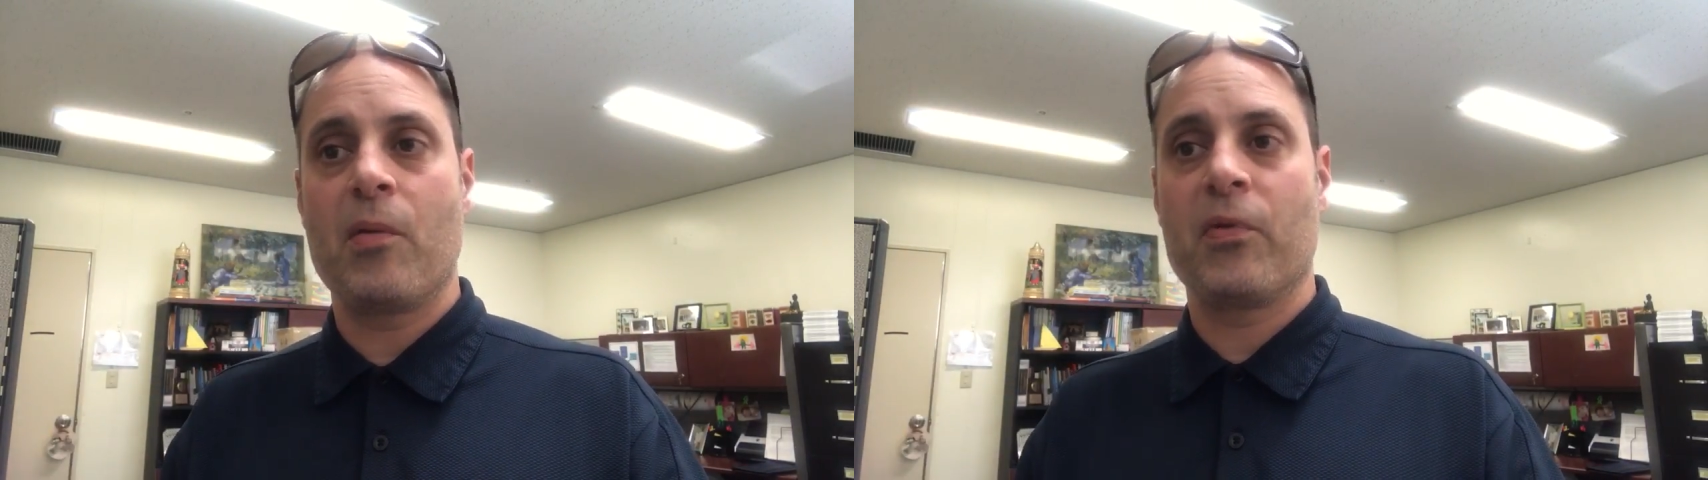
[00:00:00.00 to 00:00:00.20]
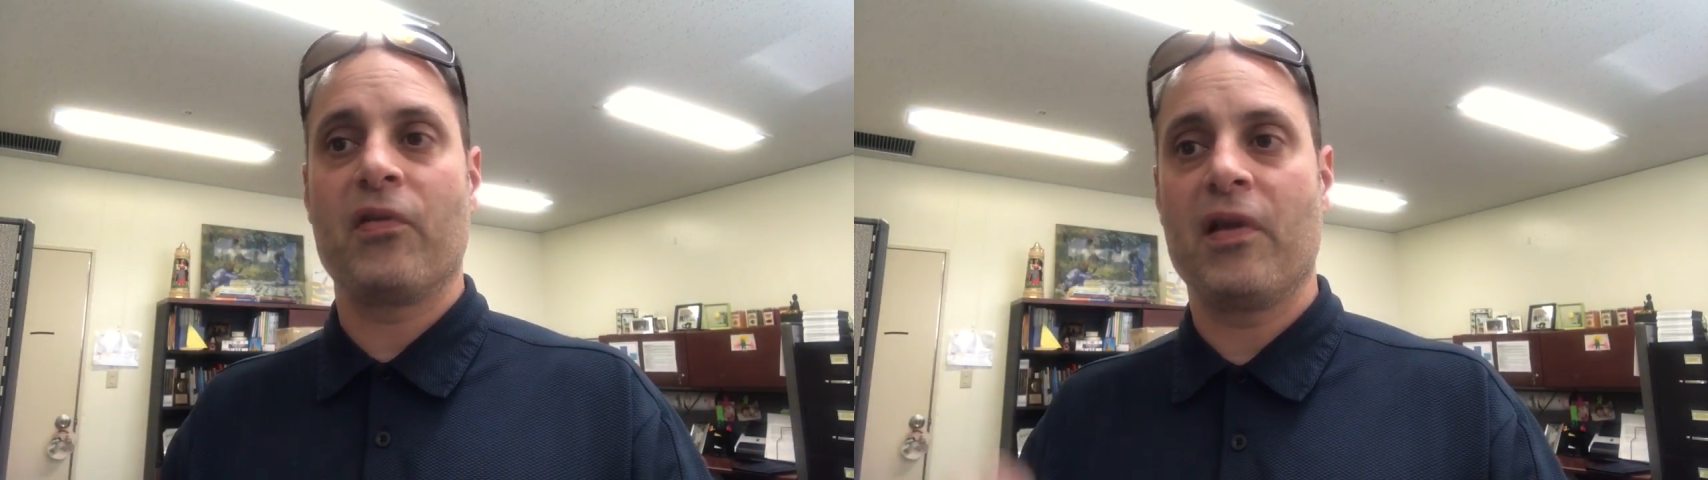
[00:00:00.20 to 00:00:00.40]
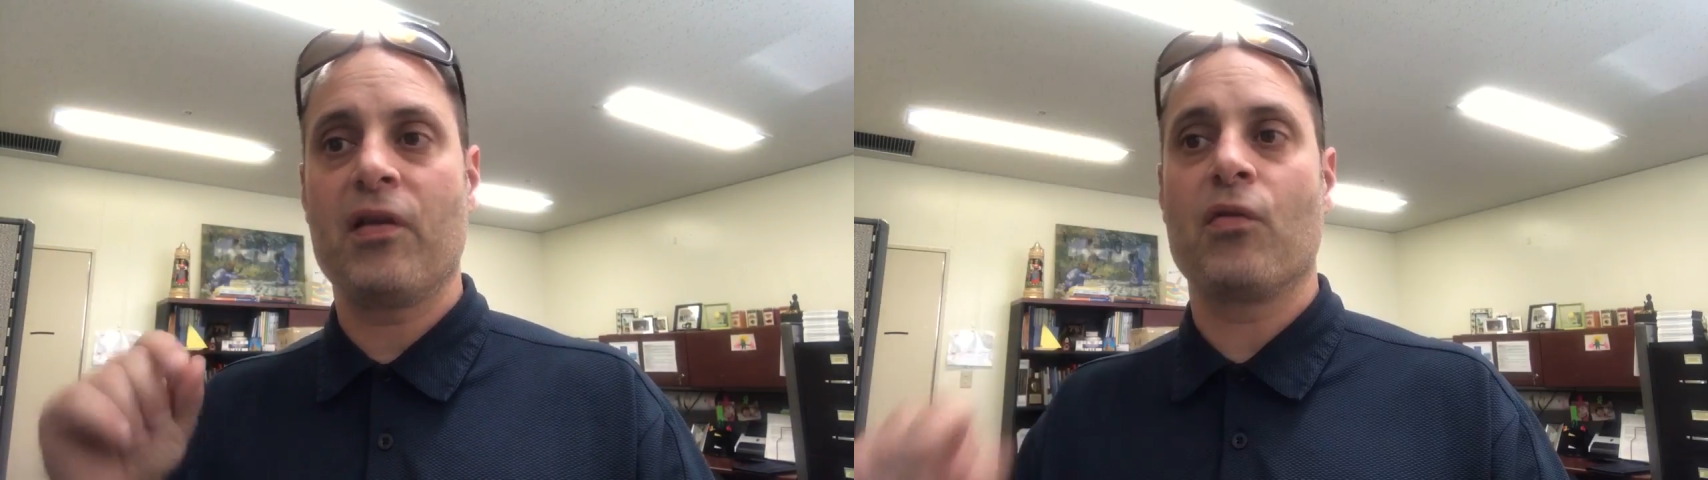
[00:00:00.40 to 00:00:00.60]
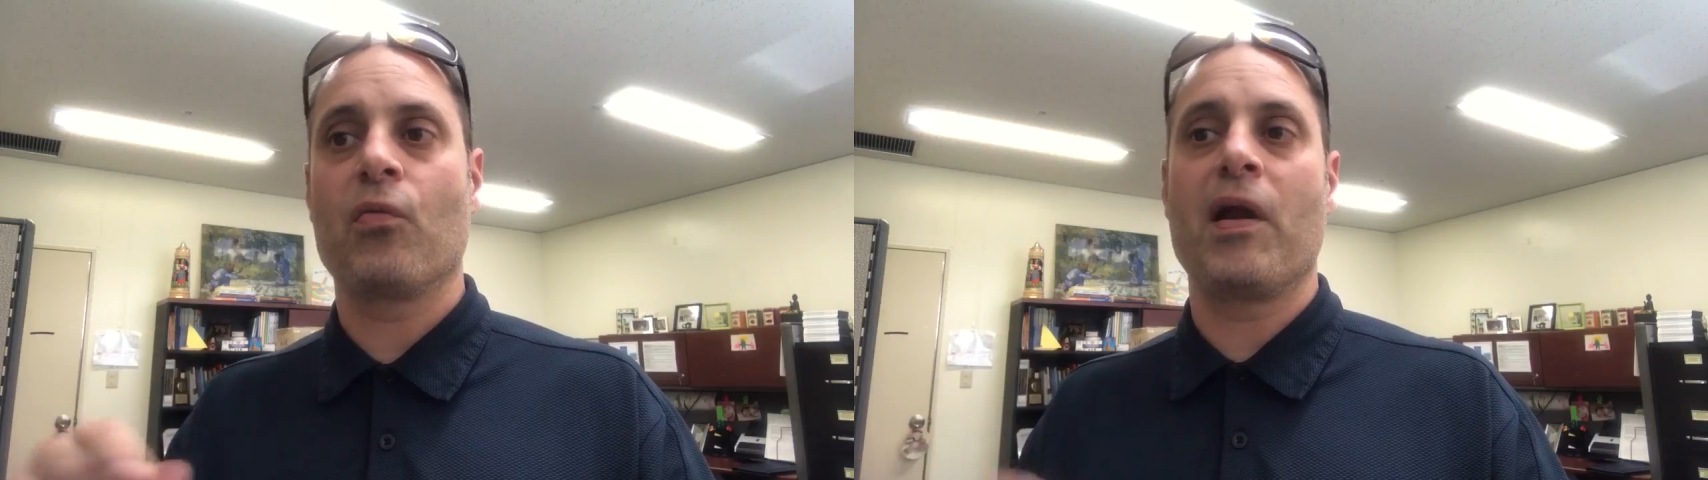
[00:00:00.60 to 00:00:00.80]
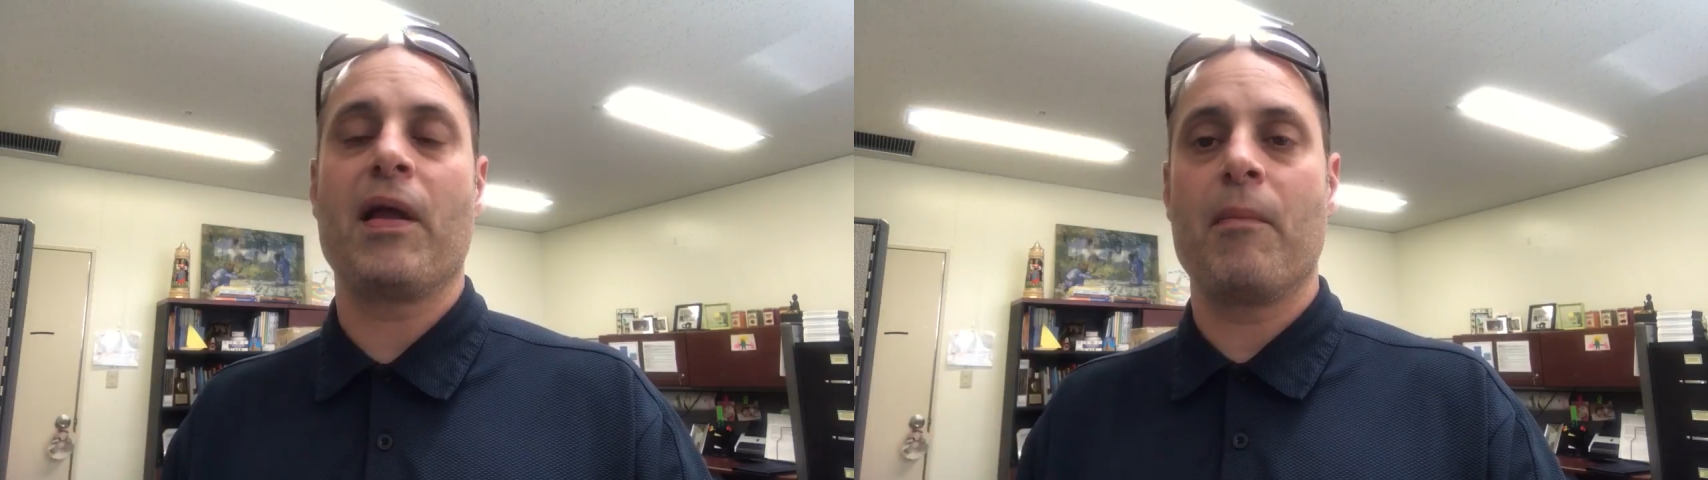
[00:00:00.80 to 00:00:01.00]
numbers in it, and you
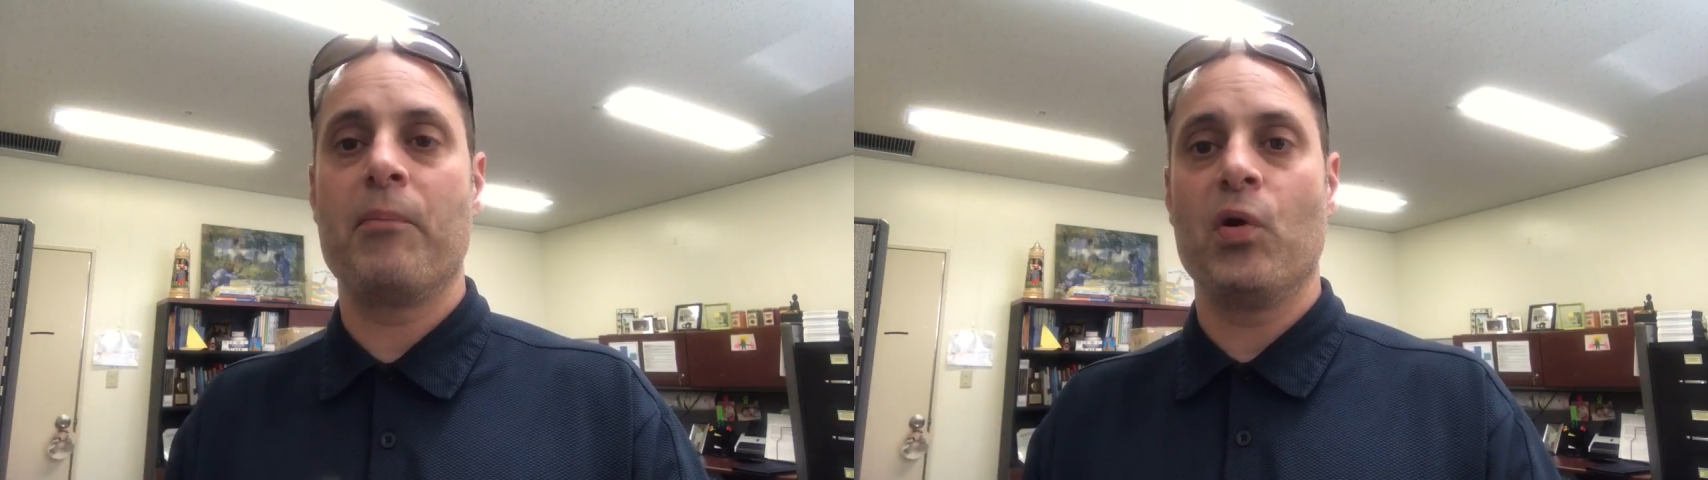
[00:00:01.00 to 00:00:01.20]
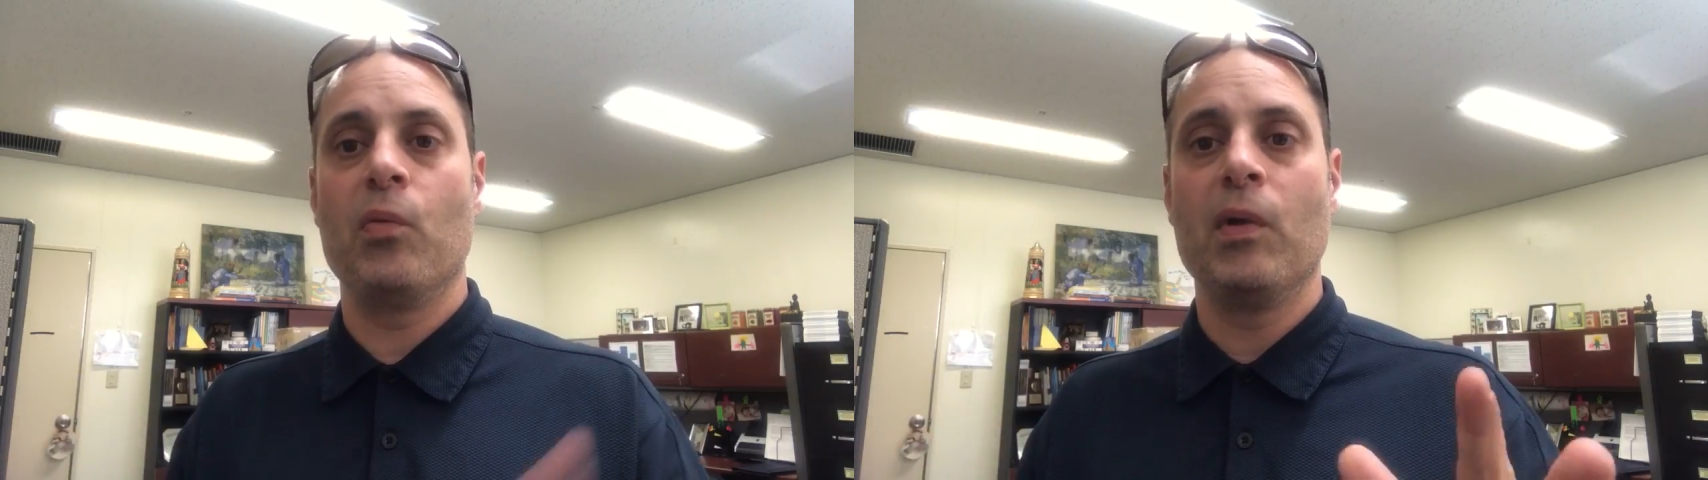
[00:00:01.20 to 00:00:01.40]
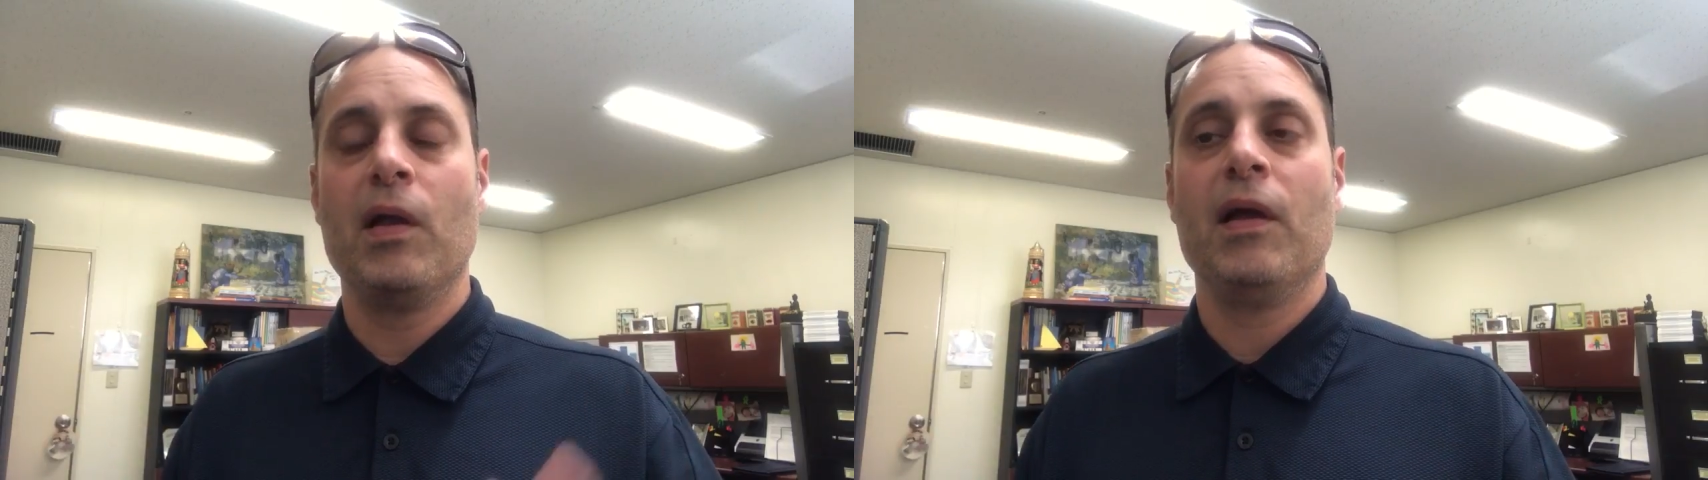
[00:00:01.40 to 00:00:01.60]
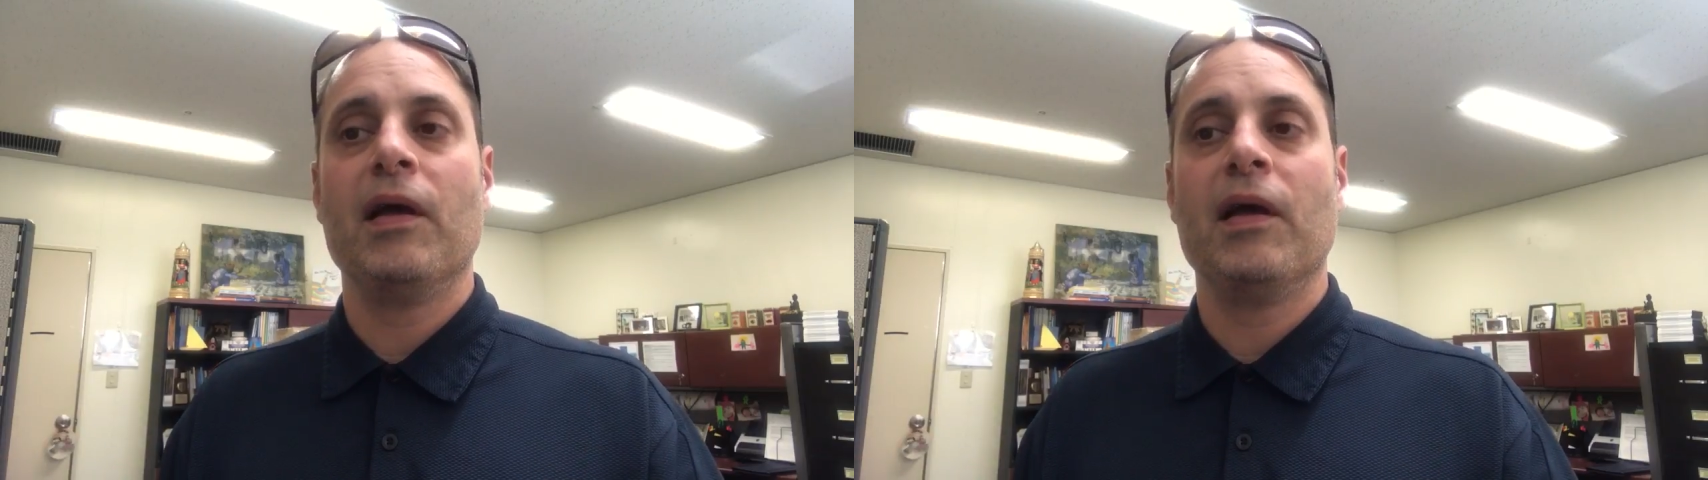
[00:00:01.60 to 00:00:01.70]
run it, and boom,